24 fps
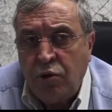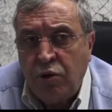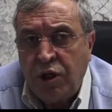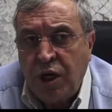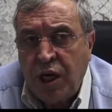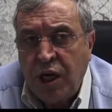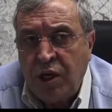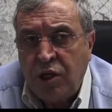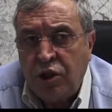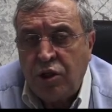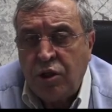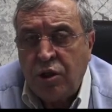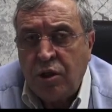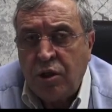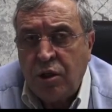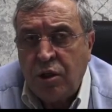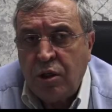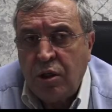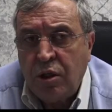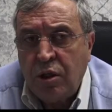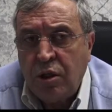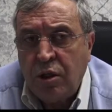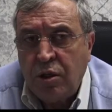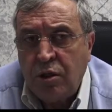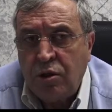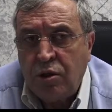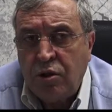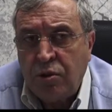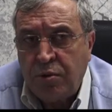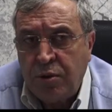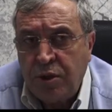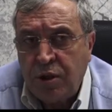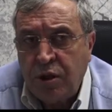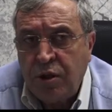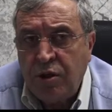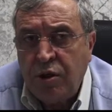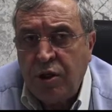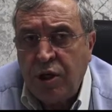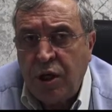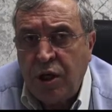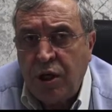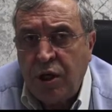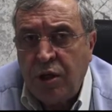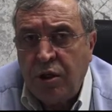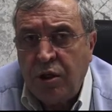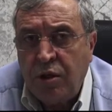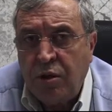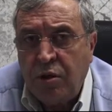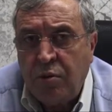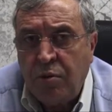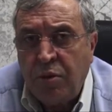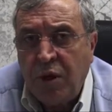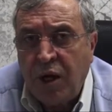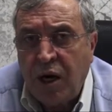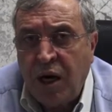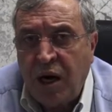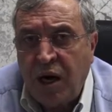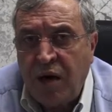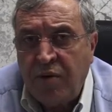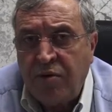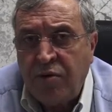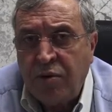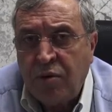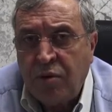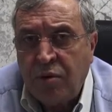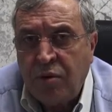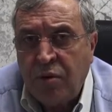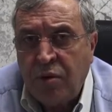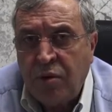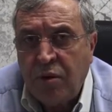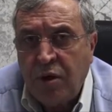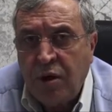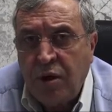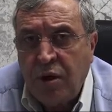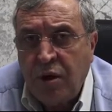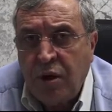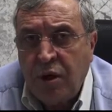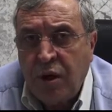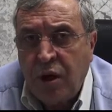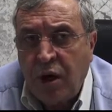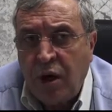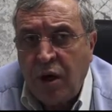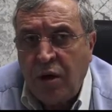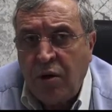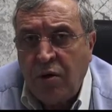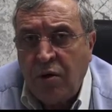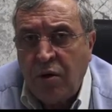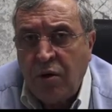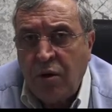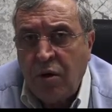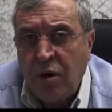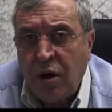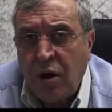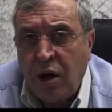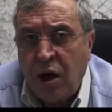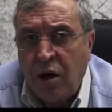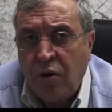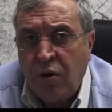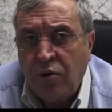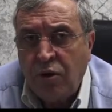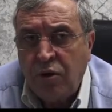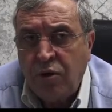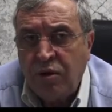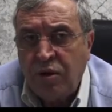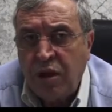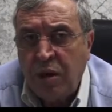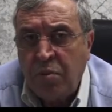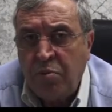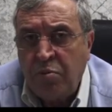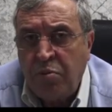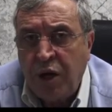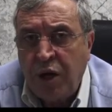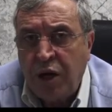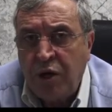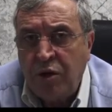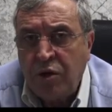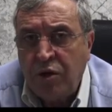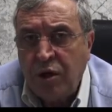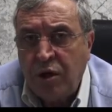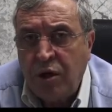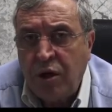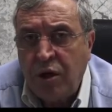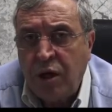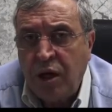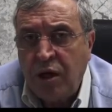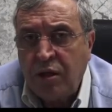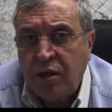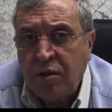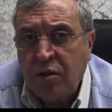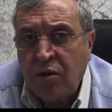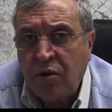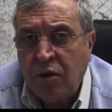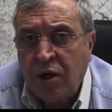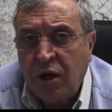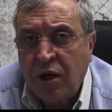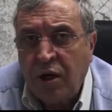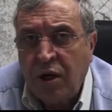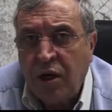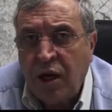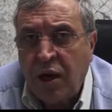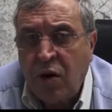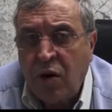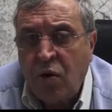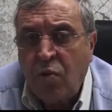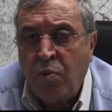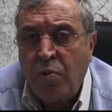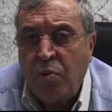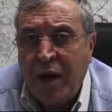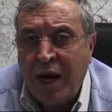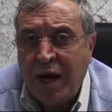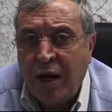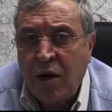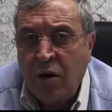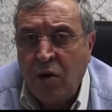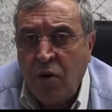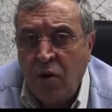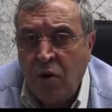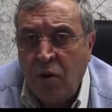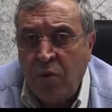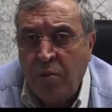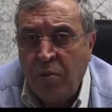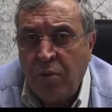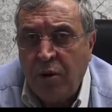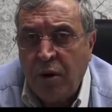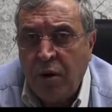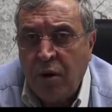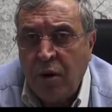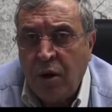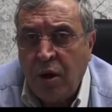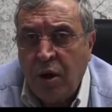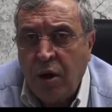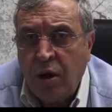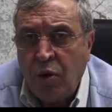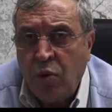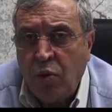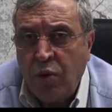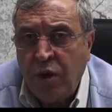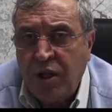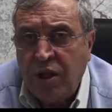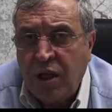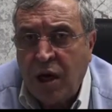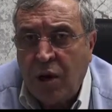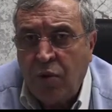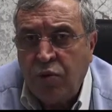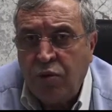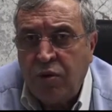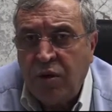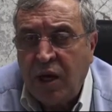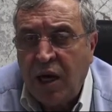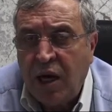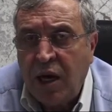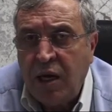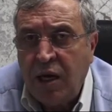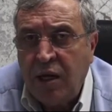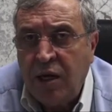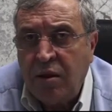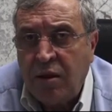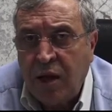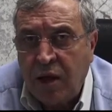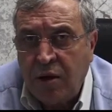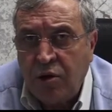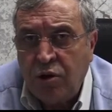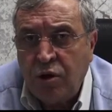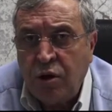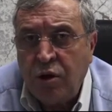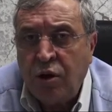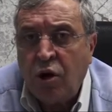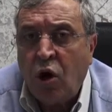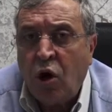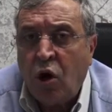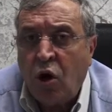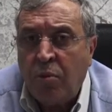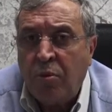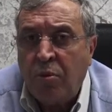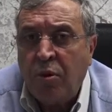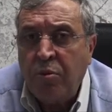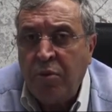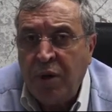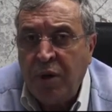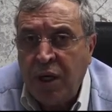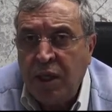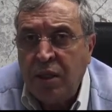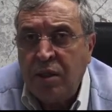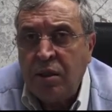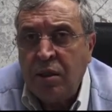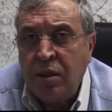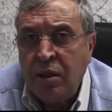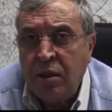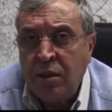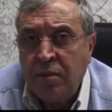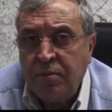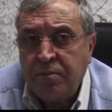change substantially the behavior, and look how the same patient is going now back home without any tension or mobility.